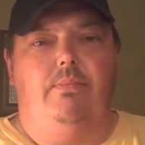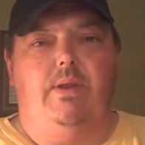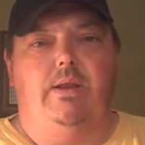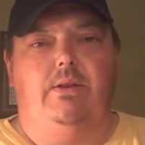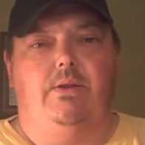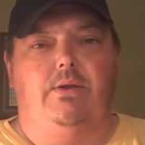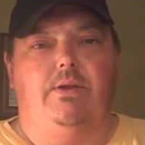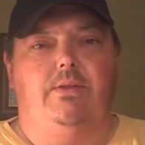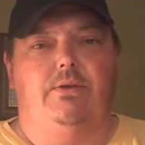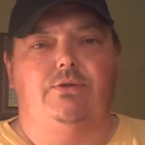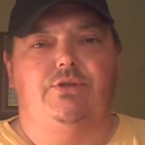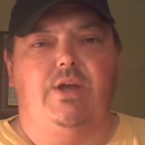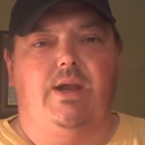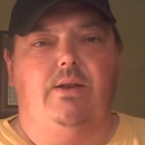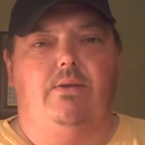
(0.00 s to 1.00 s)
and look at their
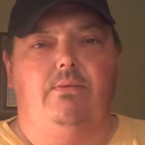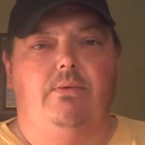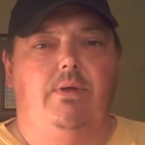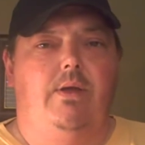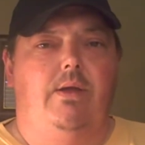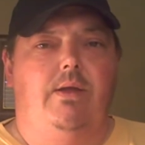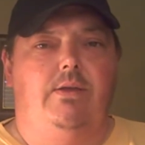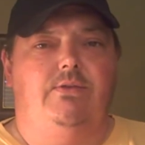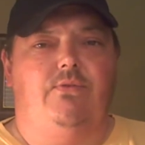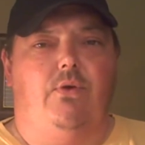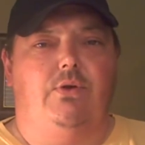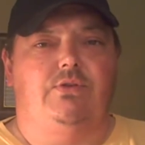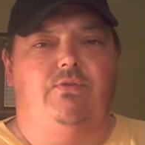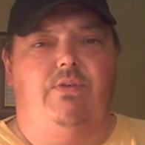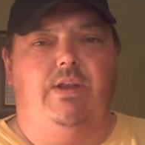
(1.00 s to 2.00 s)
channel, as
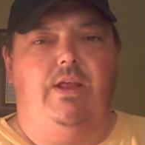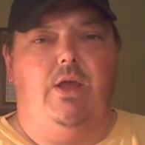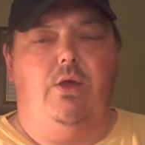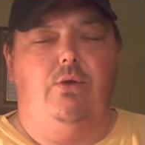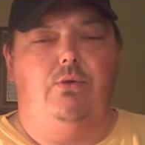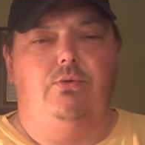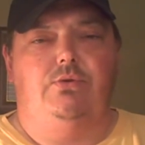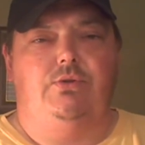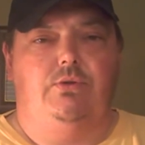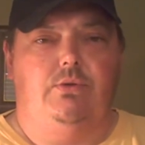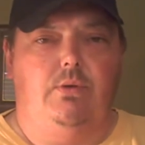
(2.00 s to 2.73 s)
far as videos,